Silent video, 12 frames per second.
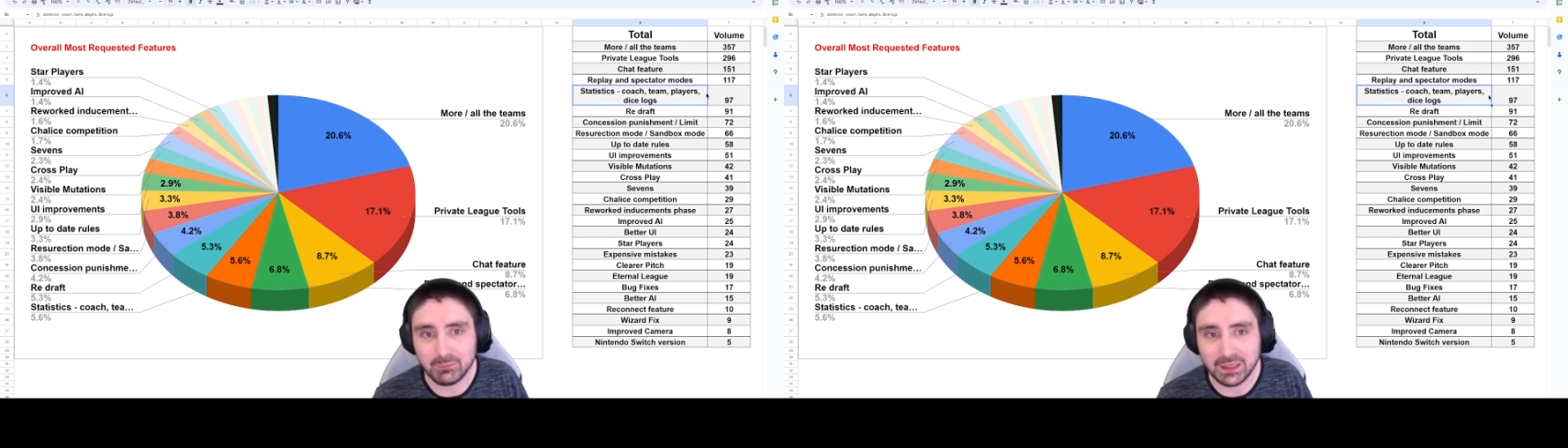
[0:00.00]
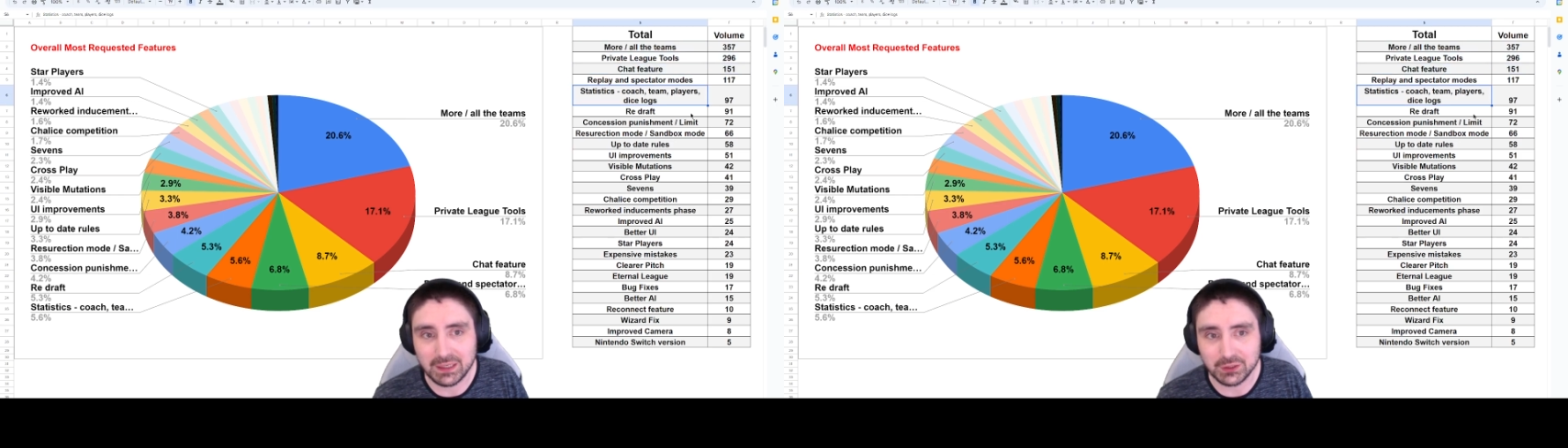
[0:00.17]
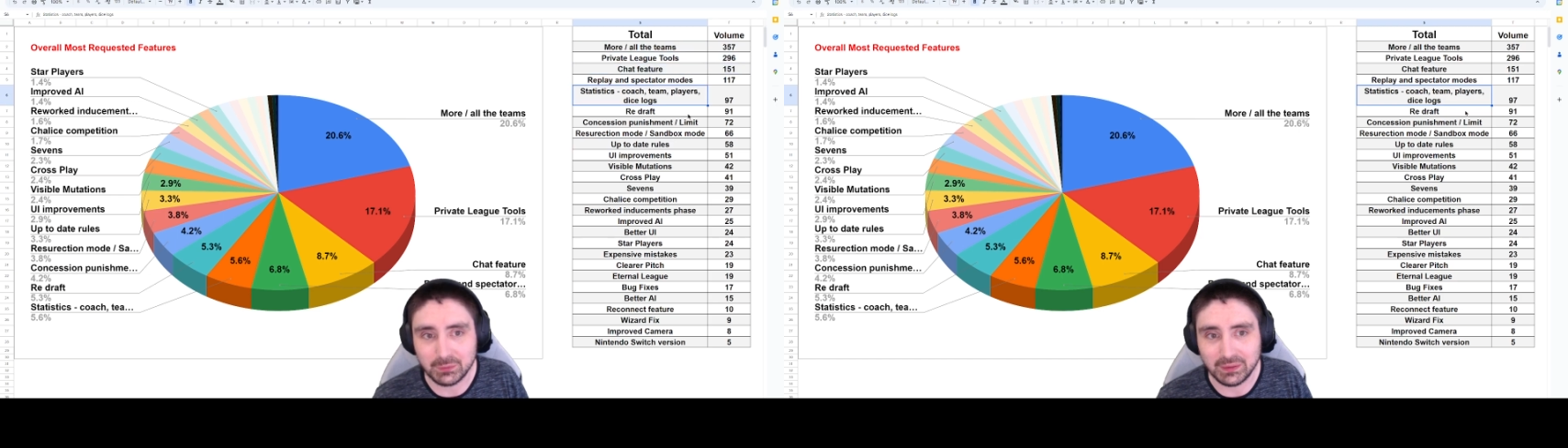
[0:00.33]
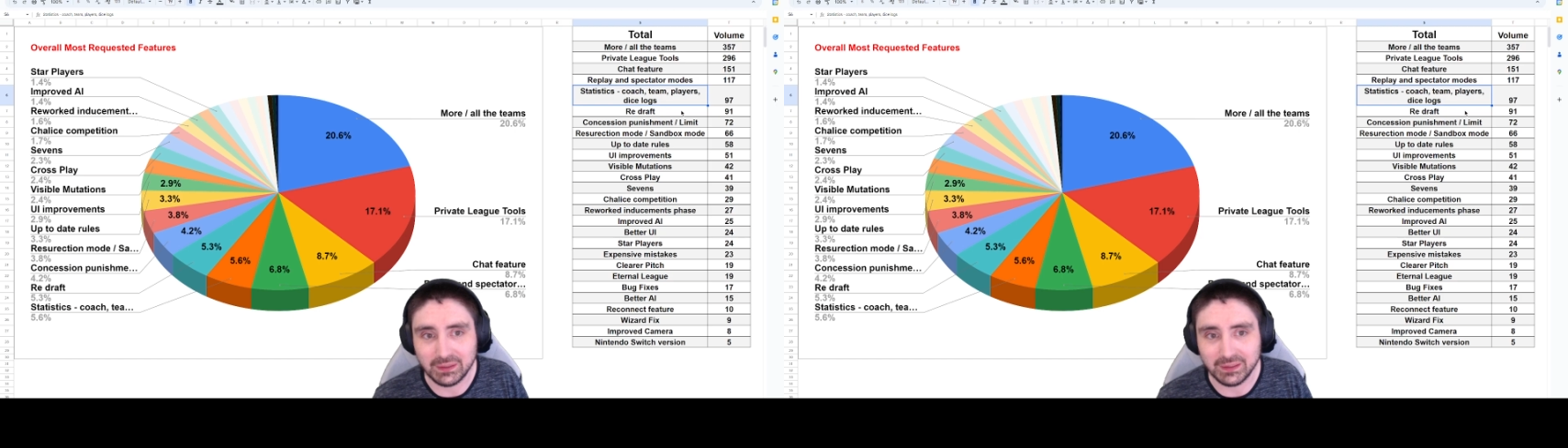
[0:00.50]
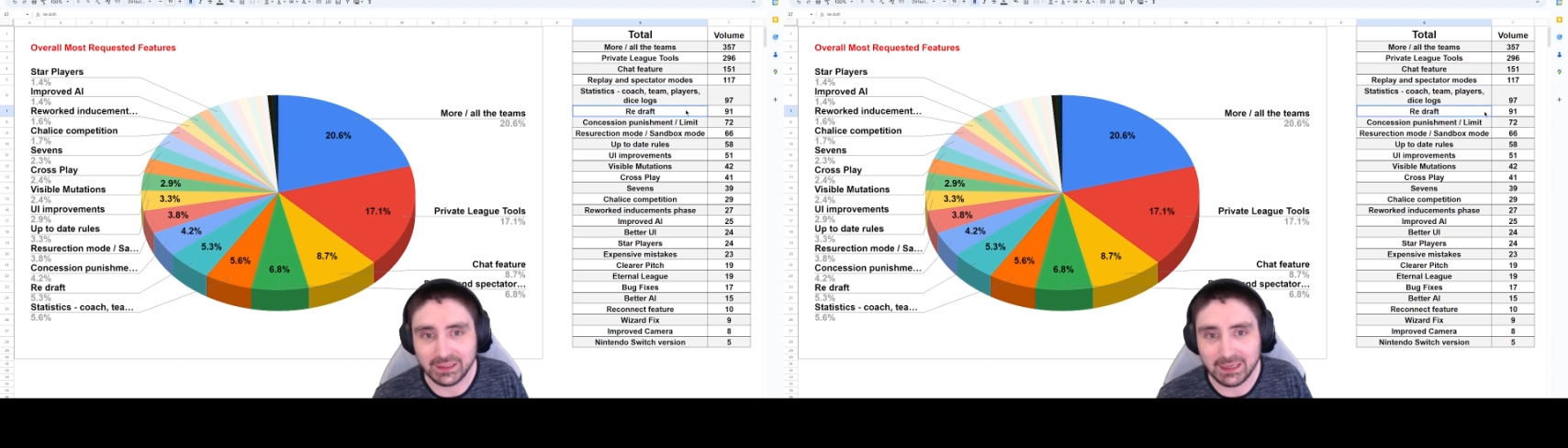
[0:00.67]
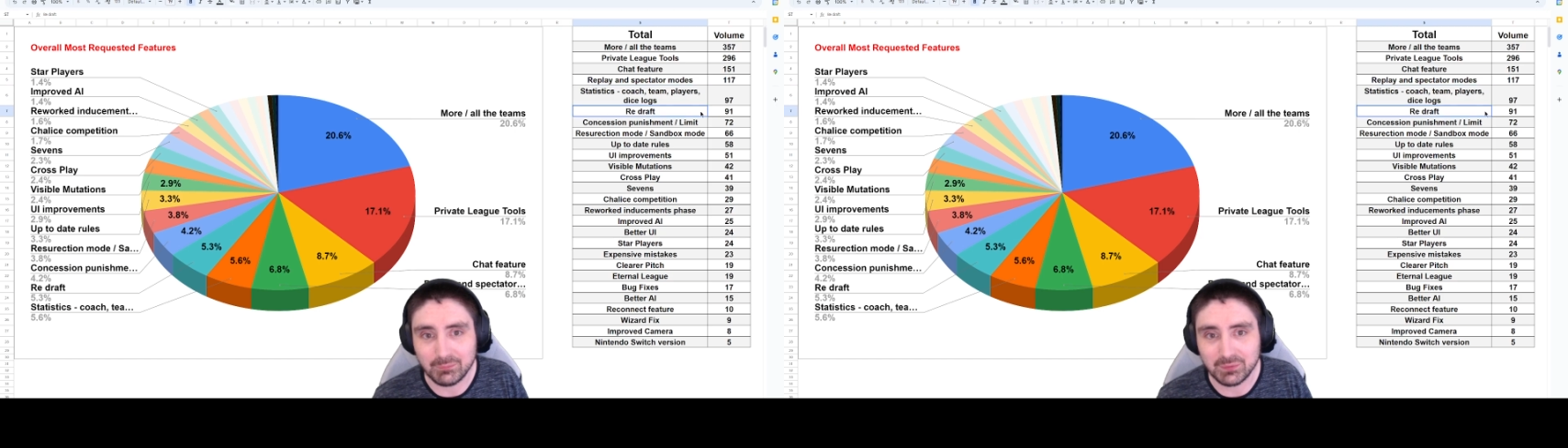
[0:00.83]
That should have been in the
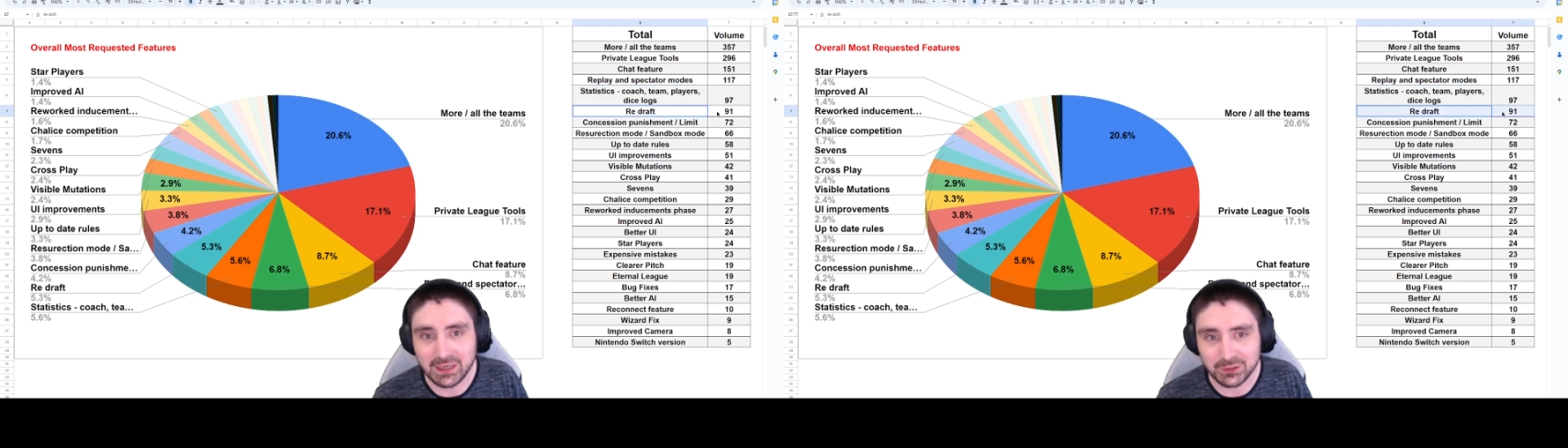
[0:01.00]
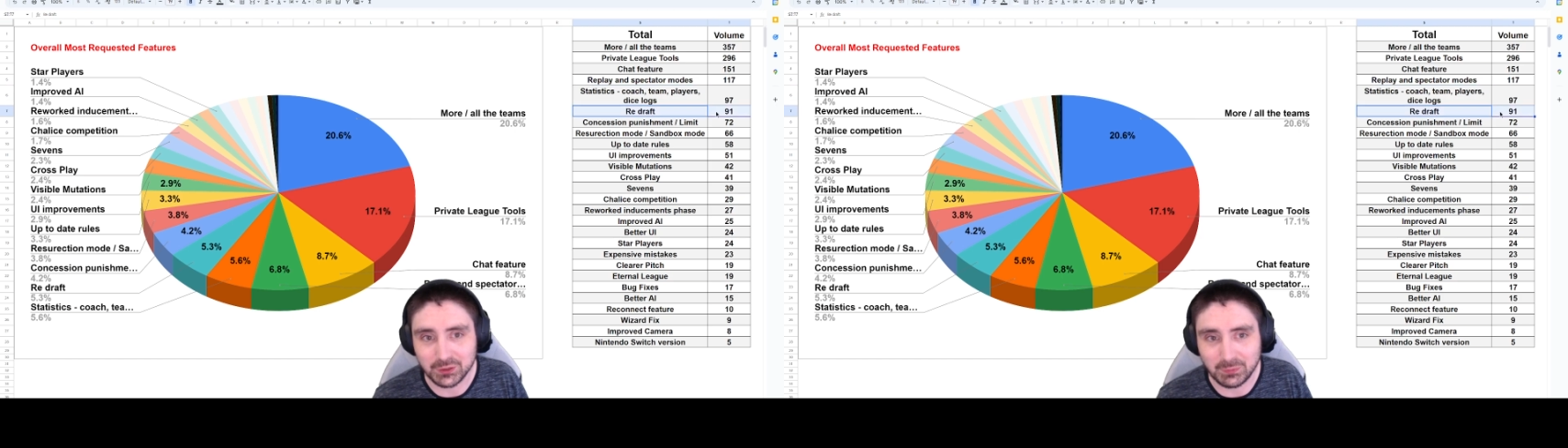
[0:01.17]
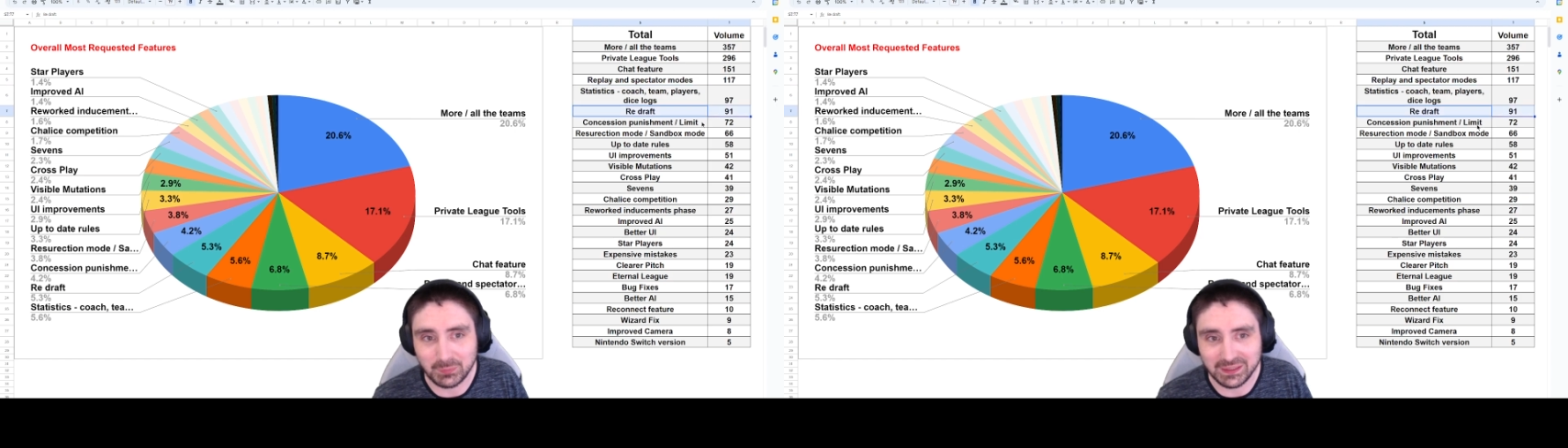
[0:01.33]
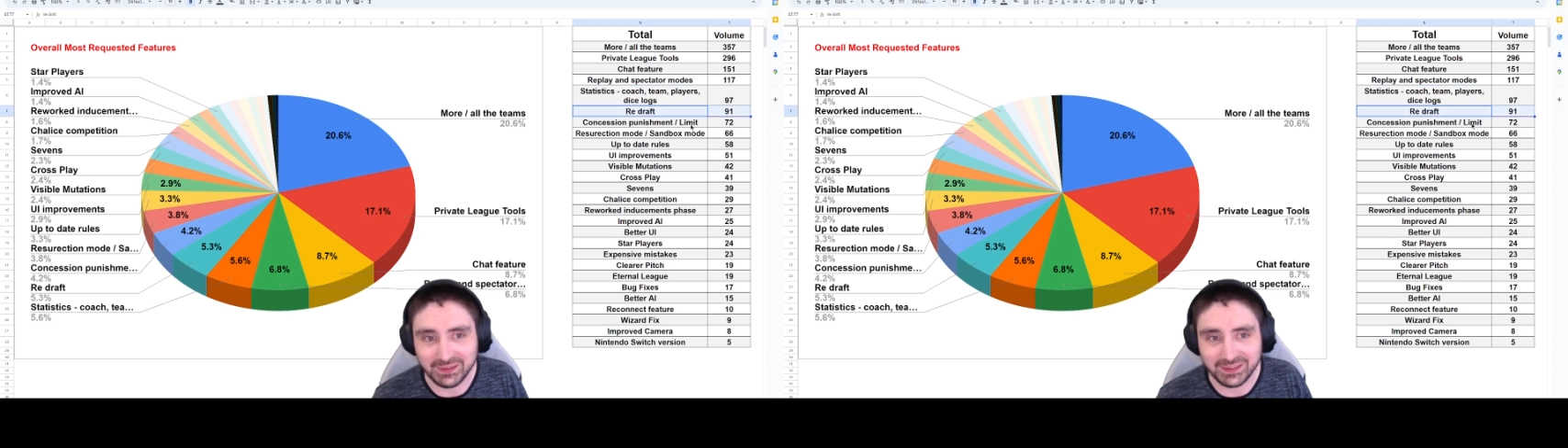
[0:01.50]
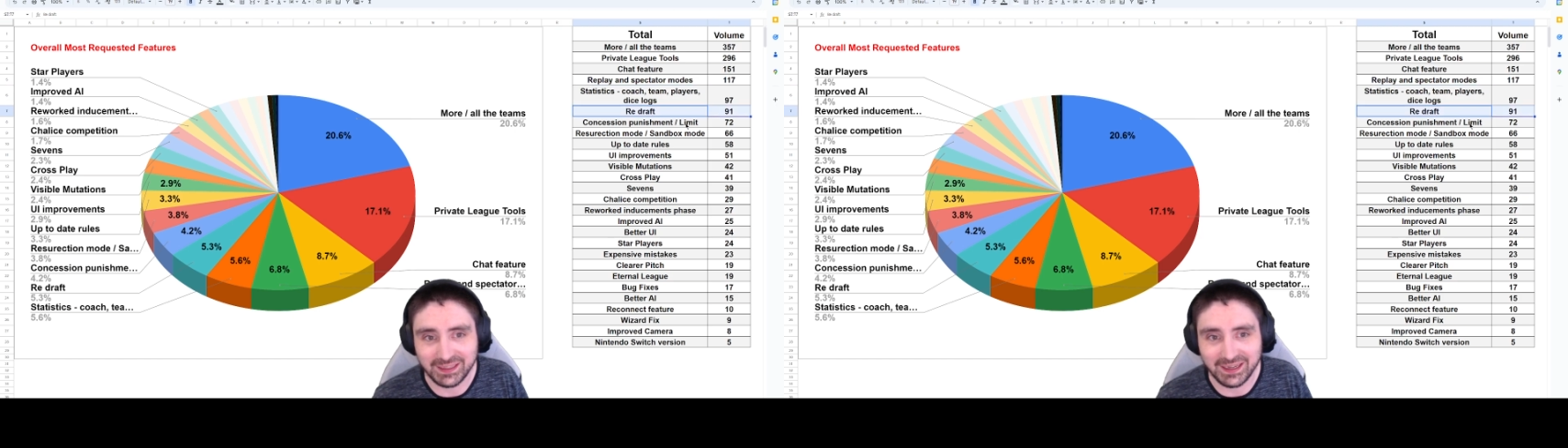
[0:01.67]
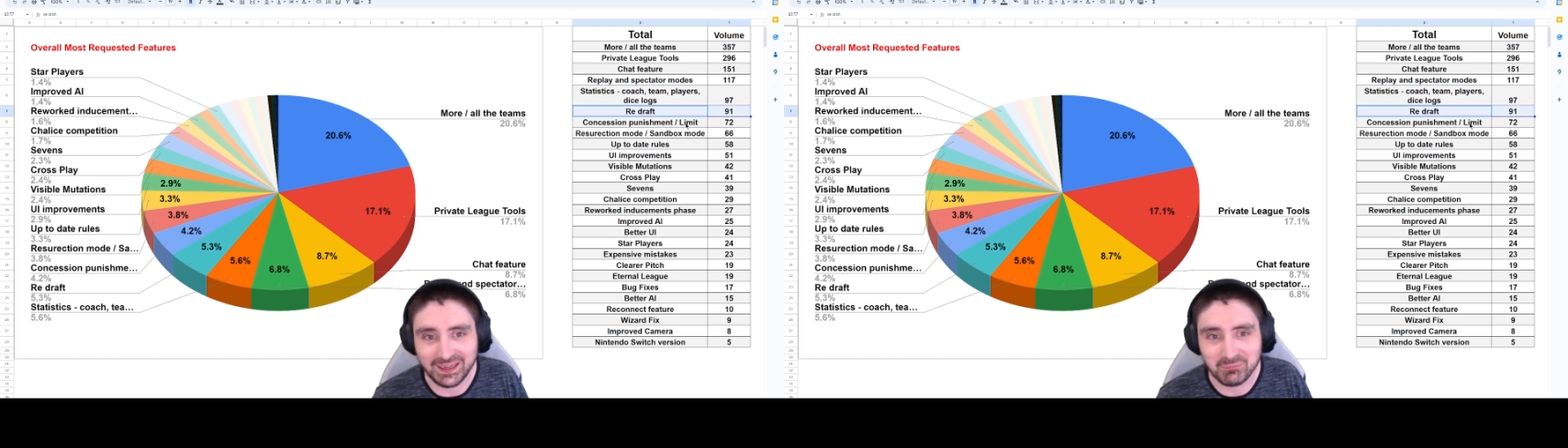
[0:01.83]
game. That should have been in the
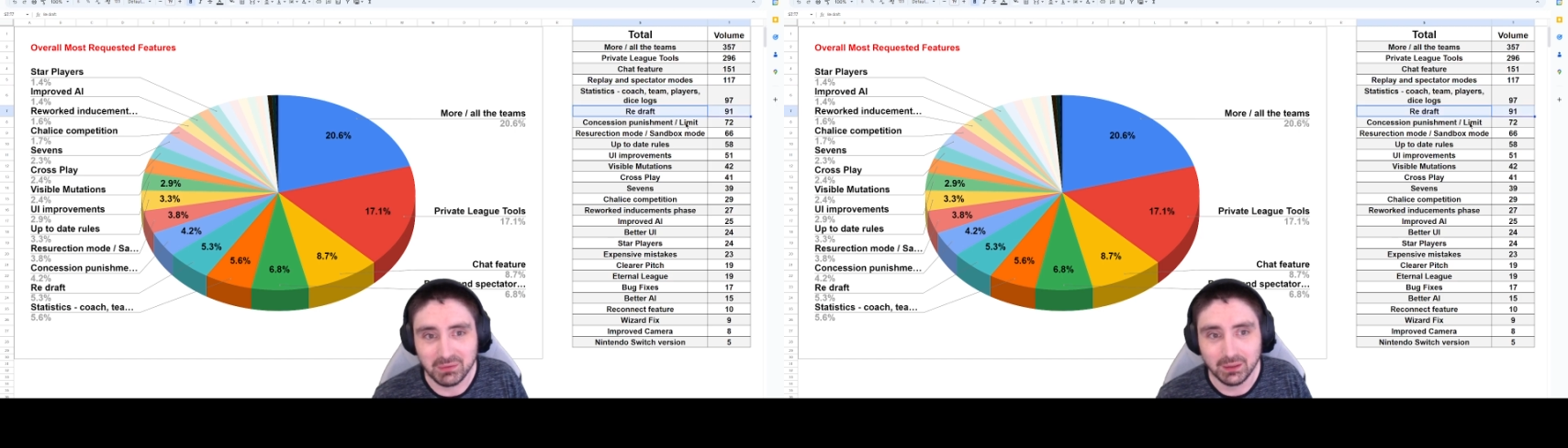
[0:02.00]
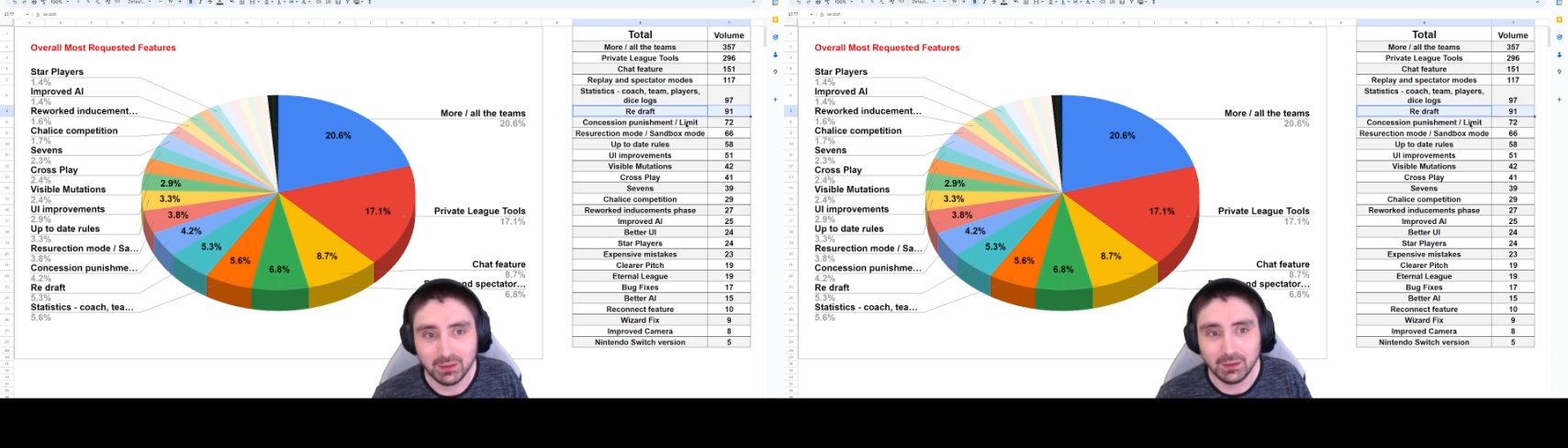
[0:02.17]
game.